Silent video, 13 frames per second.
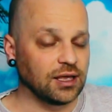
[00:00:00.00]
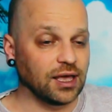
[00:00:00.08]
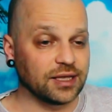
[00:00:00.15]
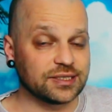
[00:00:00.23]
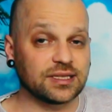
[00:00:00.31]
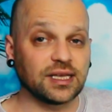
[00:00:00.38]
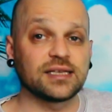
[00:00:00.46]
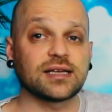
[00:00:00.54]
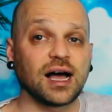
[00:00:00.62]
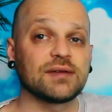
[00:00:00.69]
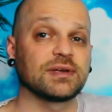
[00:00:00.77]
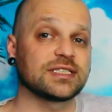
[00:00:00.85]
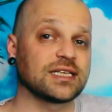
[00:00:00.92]
it's things
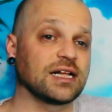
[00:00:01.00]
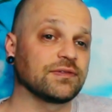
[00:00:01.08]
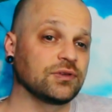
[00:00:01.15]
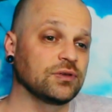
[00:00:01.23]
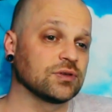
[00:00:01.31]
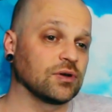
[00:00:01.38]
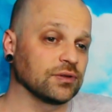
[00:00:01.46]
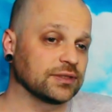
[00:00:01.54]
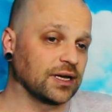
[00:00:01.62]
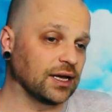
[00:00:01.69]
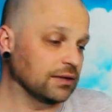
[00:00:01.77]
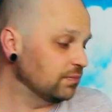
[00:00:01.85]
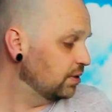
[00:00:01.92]
I myself use all the
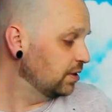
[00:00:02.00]
time.